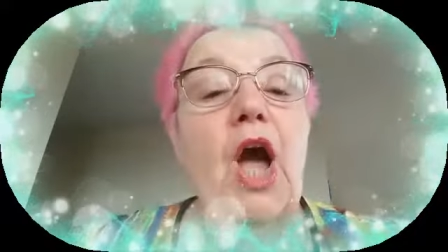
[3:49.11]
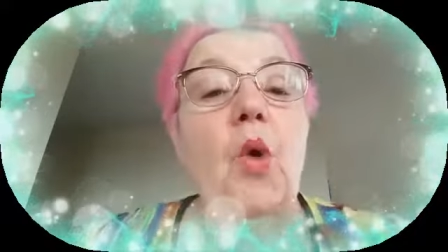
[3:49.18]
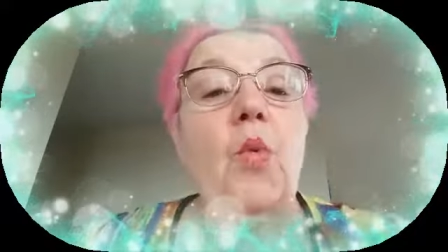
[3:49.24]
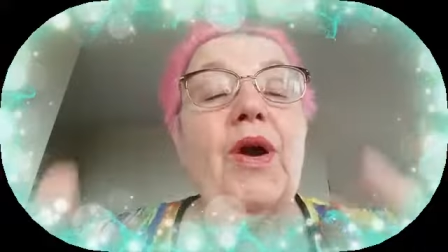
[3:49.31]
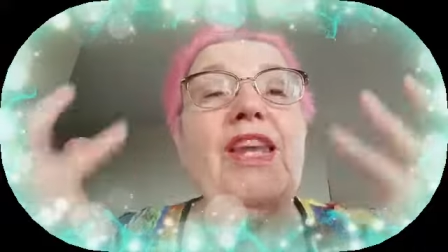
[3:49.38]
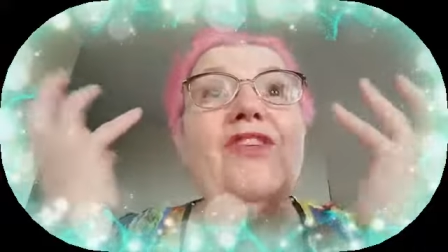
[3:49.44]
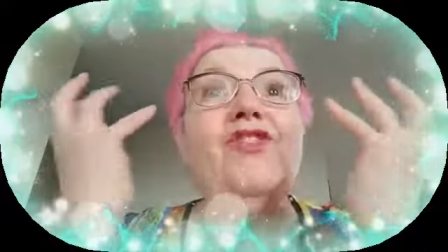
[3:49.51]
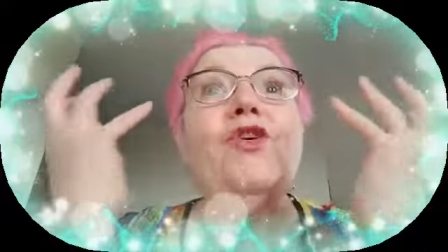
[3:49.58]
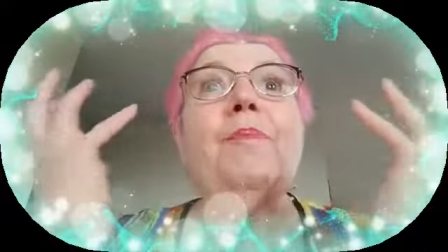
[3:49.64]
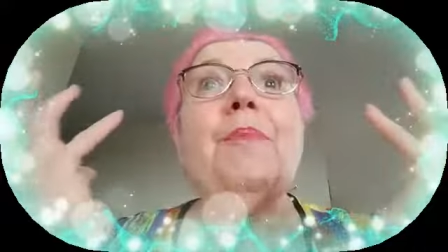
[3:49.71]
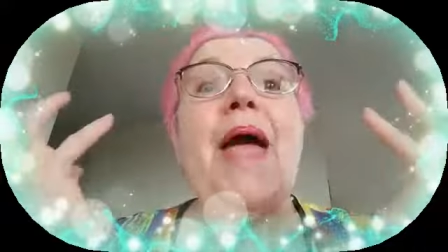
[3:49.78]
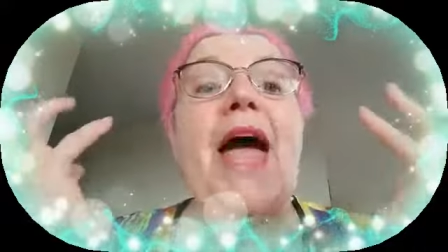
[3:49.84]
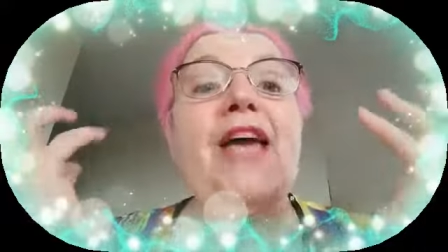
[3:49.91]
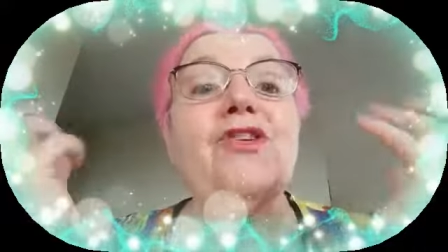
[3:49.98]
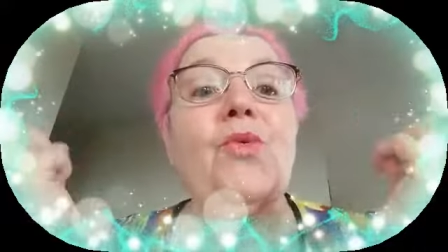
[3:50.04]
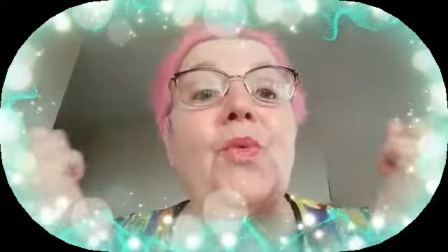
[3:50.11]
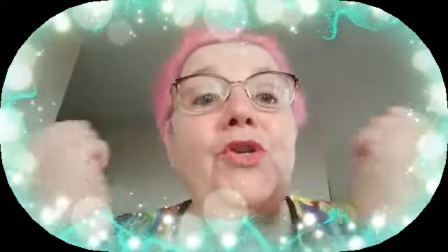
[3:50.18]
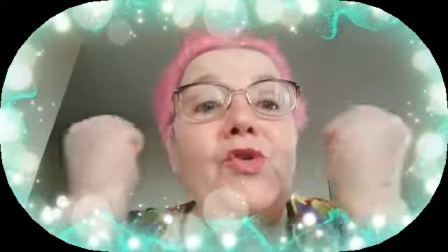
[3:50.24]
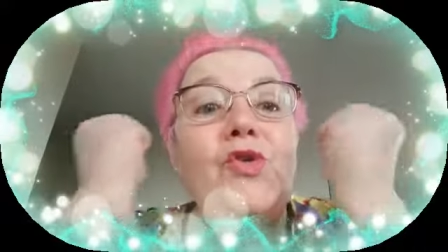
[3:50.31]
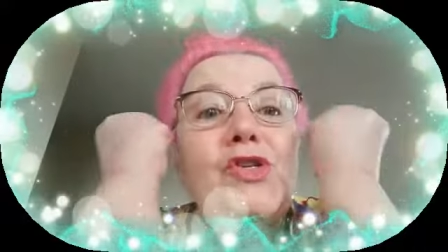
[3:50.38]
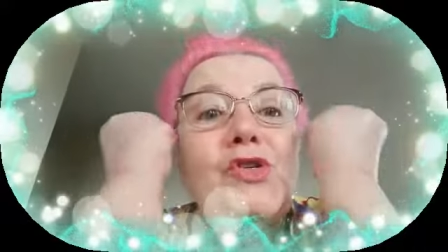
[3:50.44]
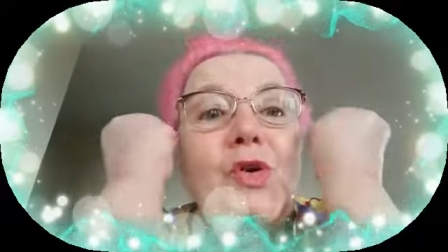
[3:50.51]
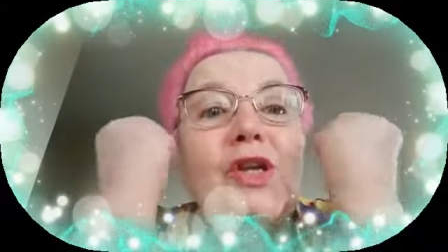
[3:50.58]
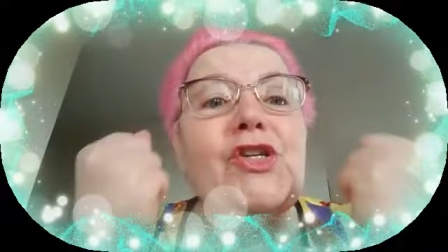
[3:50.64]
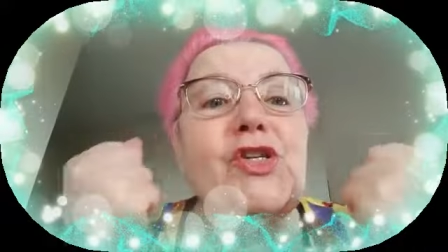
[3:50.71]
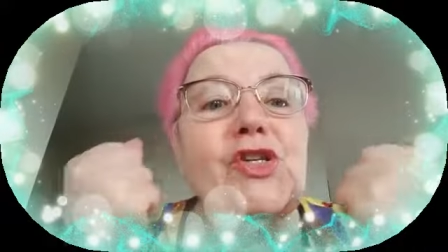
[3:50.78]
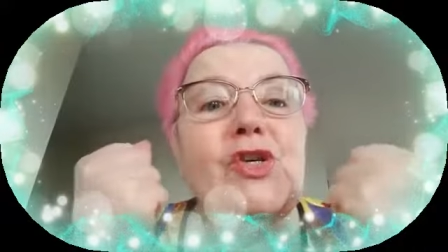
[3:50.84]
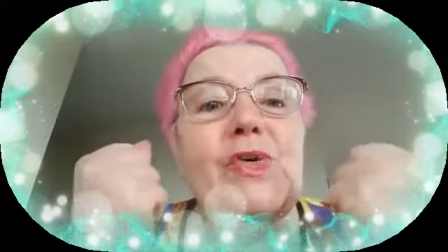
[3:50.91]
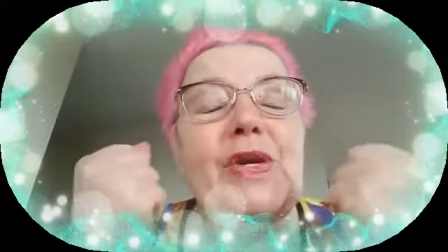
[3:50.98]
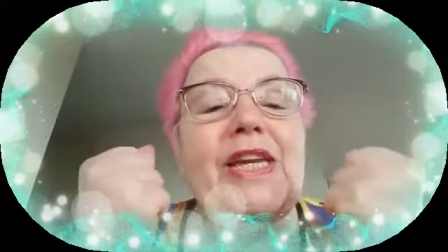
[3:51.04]
What is your passion? What you enjoy
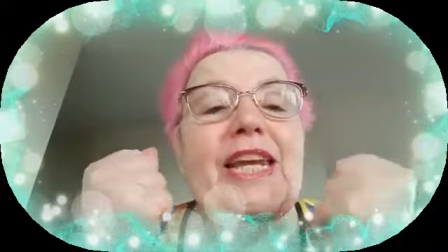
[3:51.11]
doing